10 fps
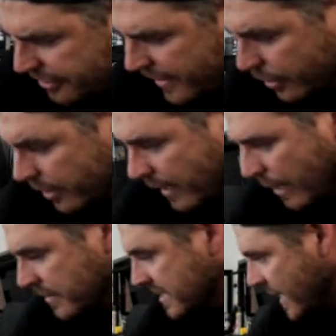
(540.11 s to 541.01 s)
thinner,
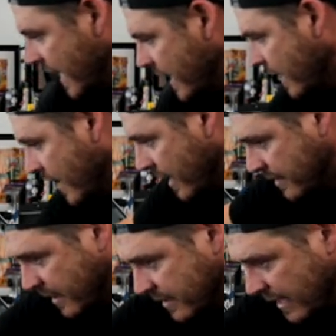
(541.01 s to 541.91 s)
I would say,
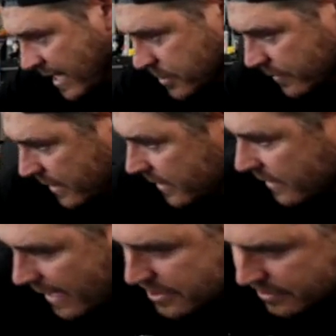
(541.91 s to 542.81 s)
than the last one did.
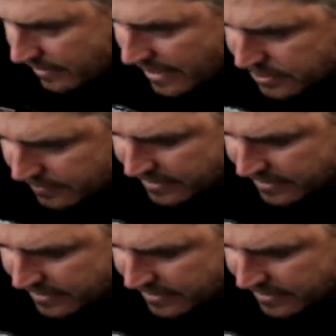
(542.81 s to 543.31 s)
The last